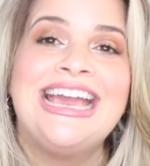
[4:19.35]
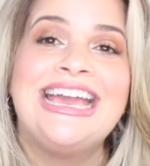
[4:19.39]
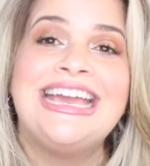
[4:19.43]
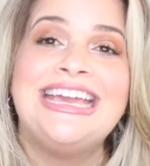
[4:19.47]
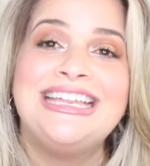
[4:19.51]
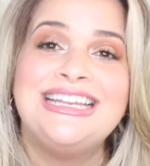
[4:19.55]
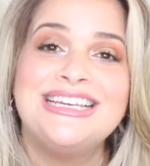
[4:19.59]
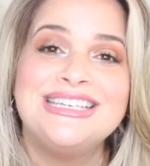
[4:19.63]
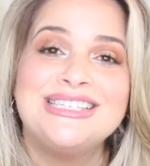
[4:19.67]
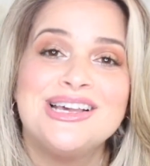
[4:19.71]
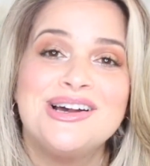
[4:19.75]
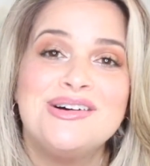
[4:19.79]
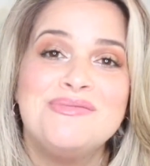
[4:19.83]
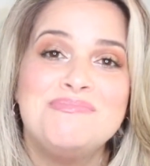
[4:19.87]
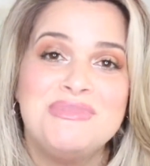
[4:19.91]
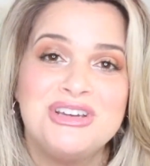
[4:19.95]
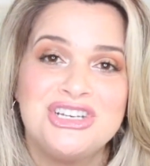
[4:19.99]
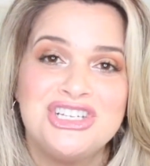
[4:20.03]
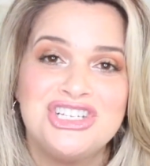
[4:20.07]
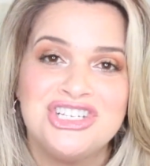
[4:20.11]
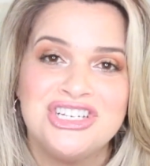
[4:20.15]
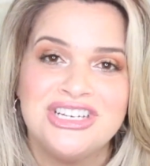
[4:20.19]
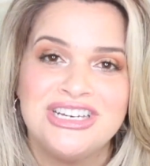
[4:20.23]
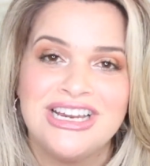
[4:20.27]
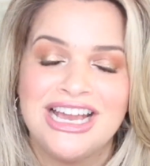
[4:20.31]
It is a
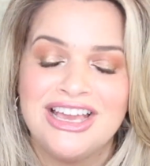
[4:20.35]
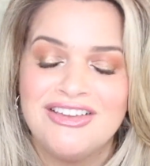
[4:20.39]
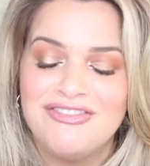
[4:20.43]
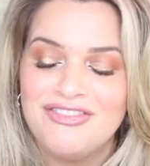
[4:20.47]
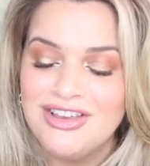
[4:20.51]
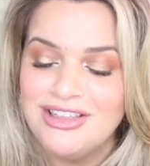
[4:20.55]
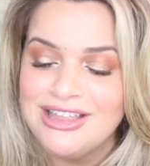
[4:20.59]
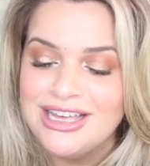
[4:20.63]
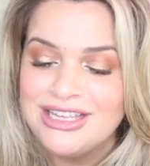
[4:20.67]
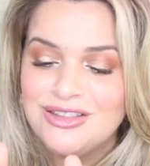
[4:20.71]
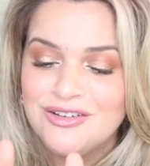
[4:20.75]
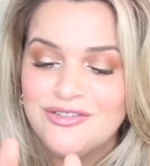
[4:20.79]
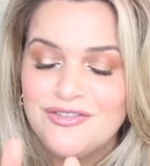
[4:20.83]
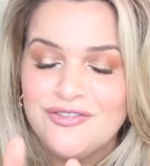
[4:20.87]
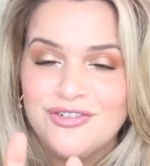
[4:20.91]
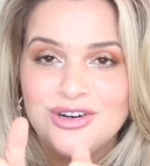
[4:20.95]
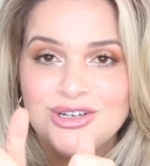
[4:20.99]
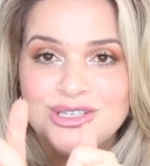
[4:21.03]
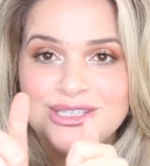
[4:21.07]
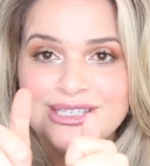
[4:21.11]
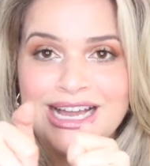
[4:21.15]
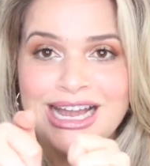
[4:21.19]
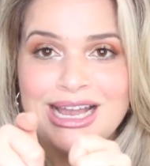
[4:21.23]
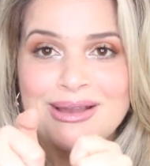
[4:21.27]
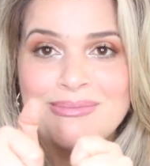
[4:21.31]
mission. I feel like the
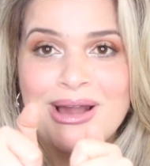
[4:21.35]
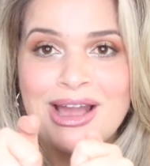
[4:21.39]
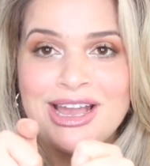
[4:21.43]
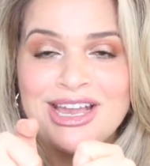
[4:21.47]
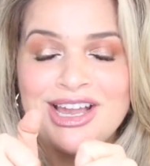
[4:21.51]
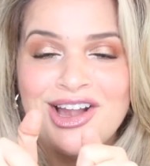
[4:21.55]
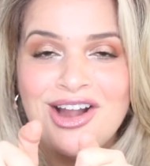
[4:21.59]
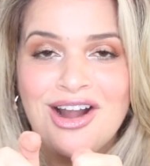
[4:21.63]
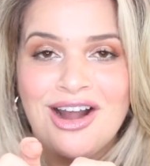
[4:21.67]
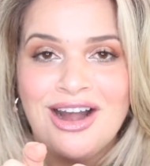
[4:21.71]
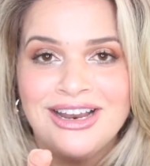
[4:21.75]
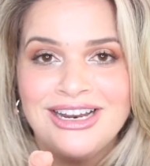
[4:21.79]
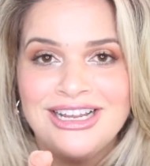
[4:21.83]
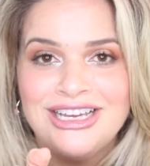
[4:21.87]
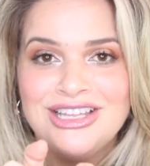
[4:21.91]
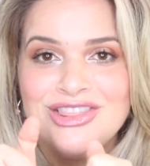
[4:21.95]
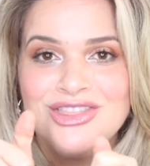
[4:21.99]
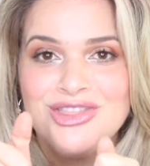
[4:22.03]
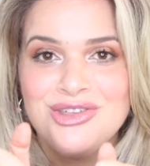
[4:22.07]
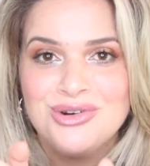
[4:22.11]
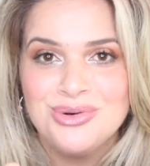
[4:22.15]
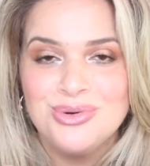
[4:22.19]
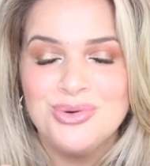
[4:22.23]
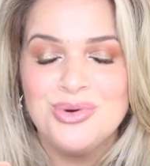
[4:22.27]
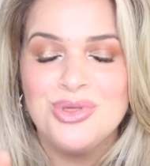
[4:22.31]
first time I got it
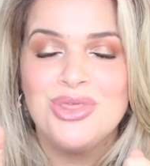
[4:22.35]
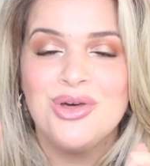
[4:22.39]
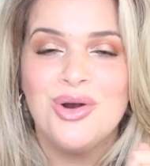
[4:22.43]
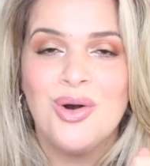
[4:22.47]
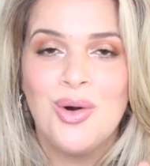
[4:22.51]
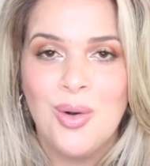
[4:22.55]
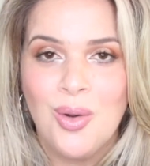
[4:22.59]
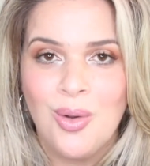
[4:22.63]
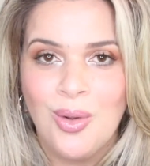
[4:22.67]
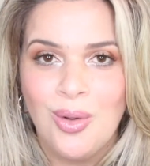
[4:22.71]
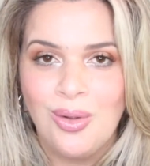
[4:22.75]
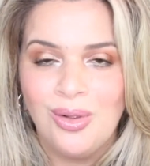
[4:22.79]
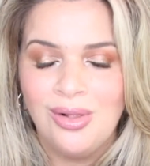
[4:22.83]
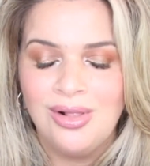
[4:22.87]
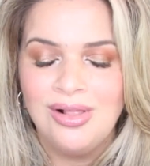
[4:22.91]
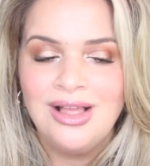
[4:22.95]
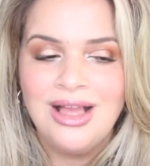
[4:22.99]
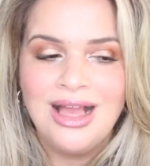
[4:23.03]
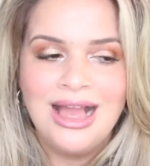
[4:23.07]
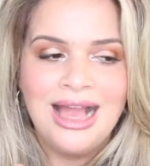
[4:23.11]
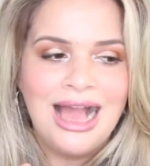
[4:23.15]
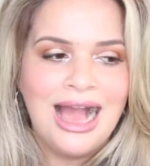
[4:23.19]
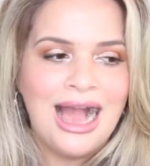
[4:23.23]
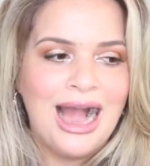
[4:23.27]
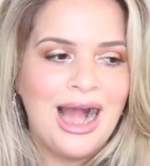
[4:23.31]
through the hole,
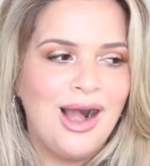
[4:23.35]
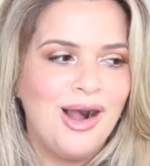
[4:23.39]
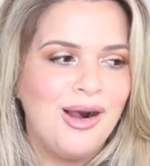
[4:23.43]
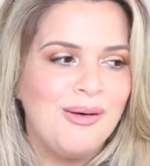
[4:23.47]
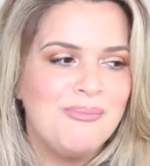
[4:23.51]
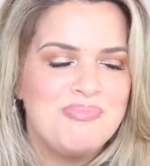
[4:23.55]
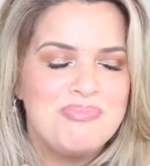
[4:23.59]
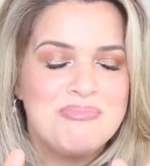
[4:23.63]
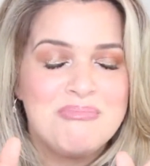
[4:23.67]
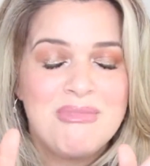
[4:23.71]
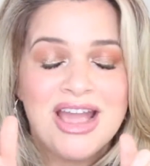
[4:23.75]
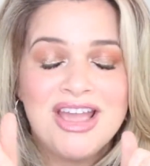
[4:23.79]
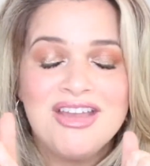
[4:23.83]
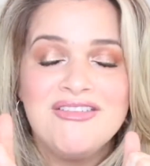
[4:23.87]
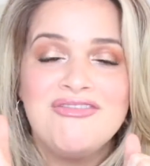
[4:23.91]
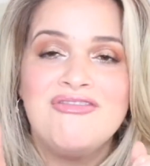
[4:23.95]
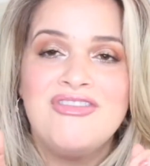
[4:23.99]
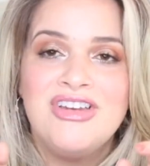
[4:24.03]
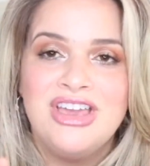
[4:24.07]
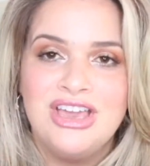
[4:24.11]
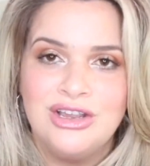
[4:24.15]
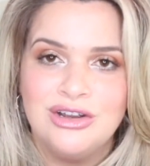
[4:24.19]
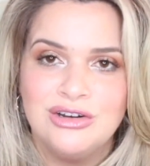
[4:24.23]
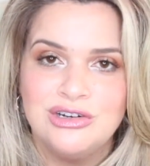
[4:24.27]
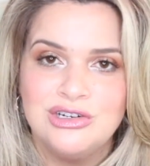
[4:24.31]
um, my
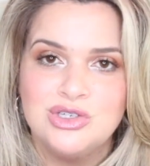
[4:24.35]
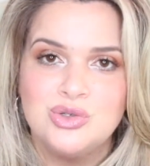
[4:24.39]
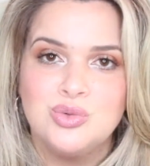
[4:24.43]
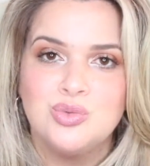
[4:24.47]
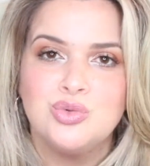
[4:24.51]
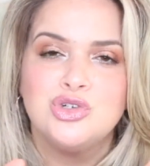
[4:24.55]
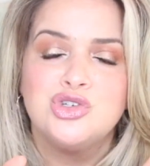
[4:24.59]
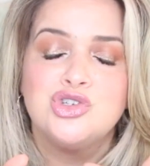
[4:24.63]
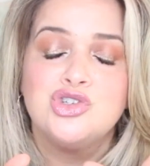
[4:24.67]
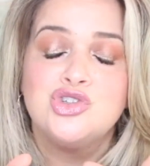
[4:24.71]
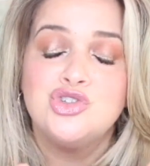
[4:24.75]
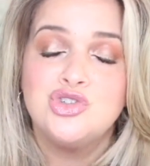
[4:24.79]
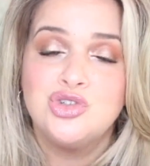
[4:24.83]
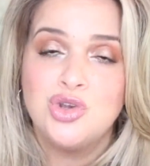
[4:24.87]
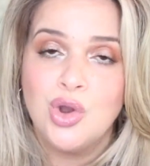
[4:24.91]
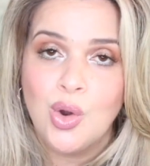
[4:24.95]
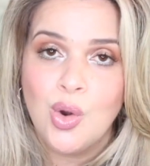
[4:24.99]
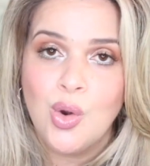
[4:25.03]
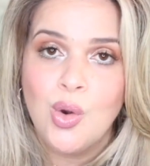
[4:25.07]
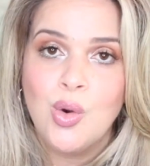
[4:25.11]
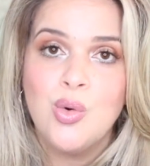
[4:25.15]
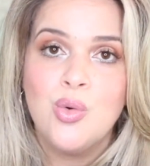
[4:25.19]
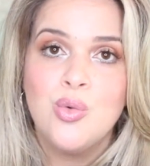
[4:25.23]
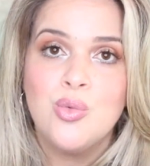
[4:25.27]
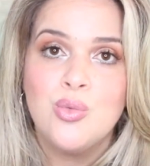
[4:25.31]
fingers were
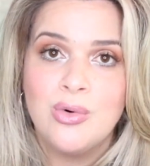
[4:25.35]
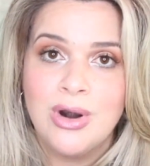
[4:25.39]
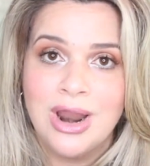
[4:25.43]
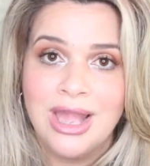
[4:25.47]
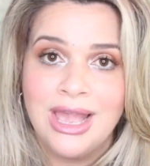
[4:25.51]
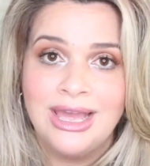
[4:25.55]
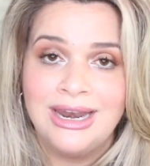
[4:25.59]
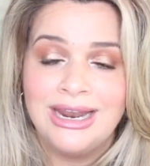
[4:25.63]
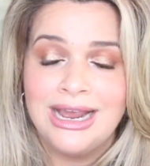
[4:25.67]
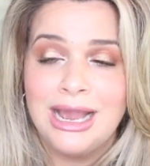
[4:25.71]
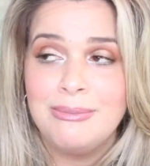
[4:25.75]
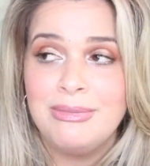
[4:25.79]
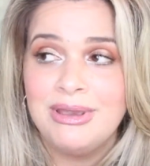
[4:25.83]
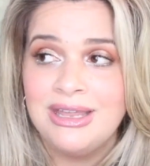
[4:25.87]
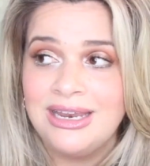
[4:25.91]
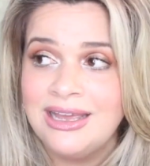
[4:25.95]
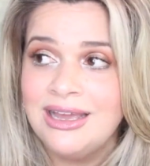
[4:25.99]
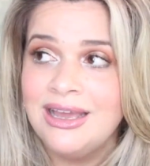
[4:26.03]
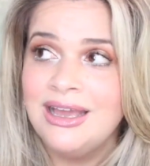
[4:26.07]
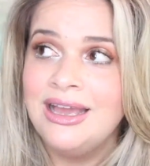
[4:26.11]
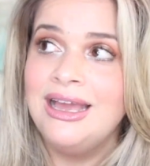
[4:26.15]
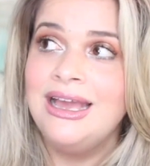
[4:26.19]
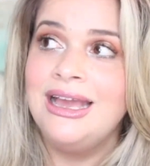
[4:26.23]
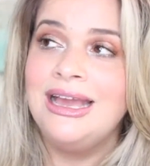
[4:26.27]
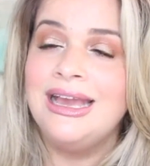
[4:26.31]
so red. I
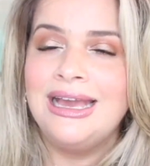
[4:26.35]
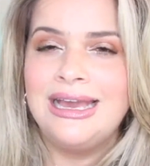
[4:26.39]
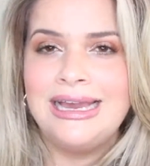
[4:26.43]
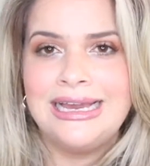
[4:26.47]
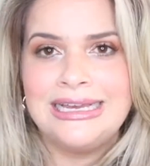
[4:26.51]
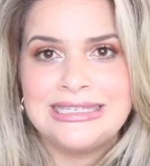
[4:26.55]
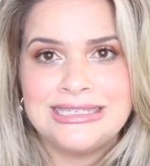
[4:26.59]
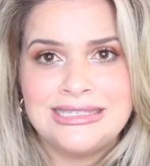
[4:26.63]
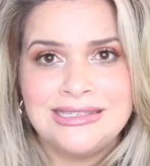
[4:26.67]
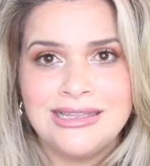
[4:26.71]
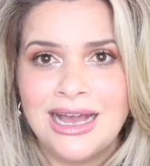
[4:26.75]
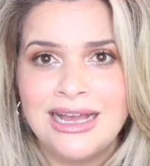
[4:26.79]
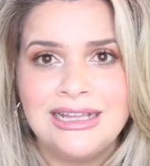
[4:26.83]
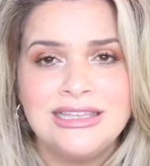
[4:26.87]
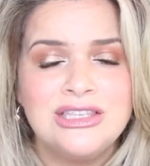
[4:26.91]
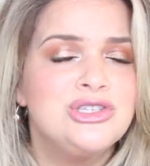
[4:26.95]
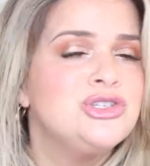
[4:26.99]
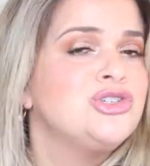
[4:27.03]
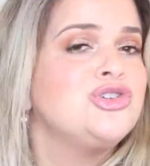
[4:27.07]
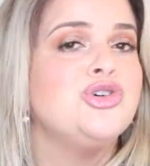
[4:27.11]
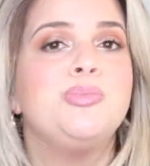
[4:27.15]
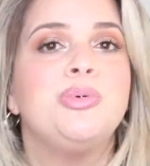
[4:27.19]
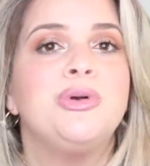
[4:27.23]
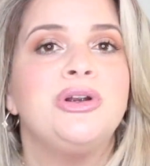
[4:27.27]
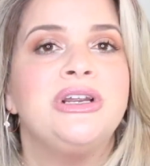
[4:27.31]
mean, it's not
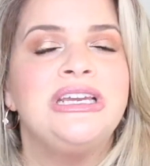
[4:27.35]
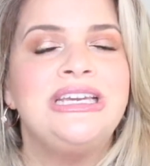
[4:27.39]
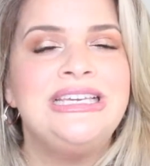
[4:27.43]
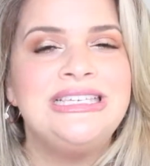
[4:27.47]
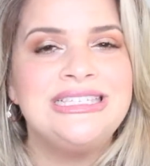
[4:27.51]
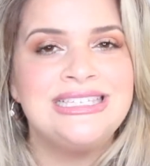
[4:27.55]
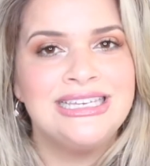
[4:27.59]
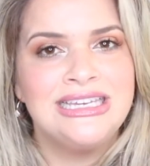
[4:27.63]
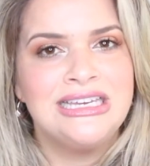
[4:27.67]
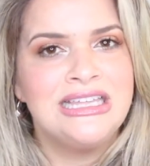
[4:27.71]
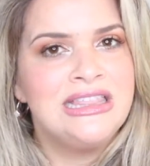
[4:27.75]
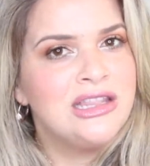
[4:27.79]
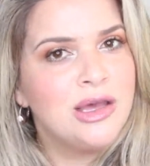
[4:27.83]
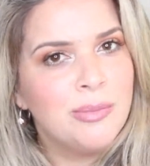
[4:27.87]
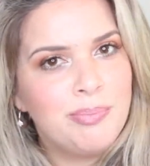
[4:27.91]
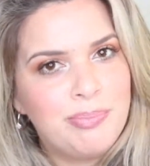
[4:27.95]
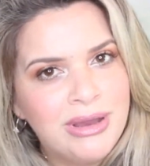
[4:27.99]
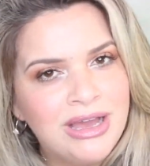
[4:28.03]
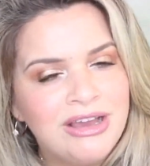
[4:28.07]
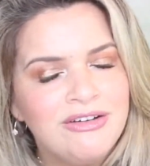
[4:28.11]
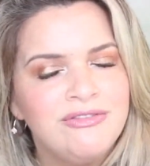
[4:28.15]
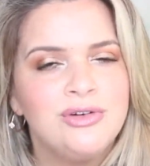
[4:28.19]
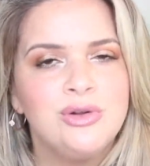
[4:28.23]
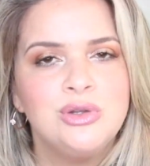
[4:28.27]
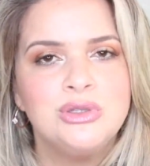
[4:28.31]
super easy in the
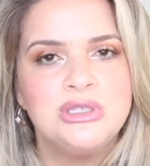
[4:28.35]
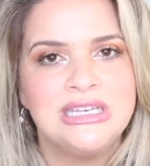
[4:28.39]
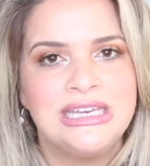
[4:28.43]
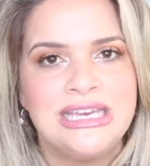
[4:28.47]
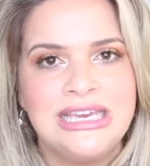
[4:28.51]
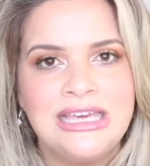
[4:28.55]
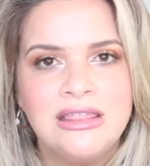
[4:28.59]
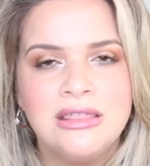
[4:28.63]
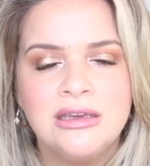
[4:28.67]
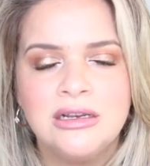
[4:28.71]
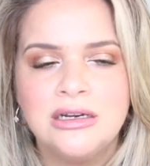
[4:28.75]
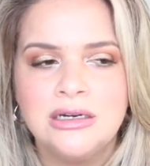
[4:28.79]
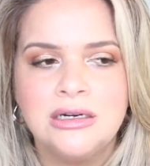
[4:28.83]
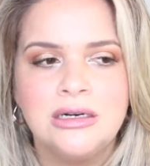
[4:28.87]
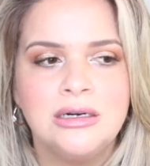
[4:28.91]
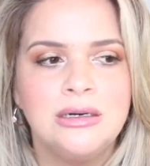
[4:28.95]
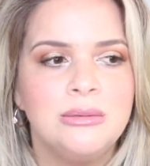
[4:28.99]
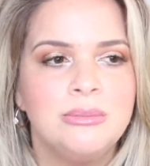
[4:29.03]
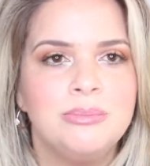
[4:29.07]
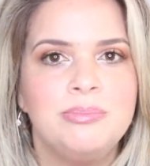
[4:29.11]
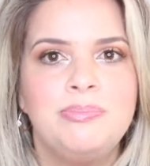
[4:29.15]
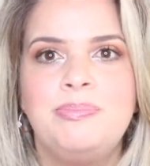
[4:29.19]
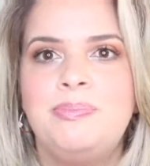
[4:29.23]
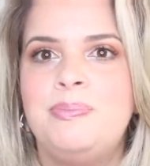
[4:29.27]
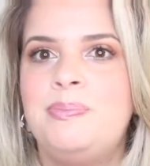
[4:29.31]
pebbled
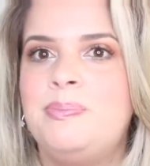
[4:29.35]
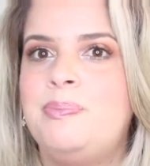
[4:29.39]
either,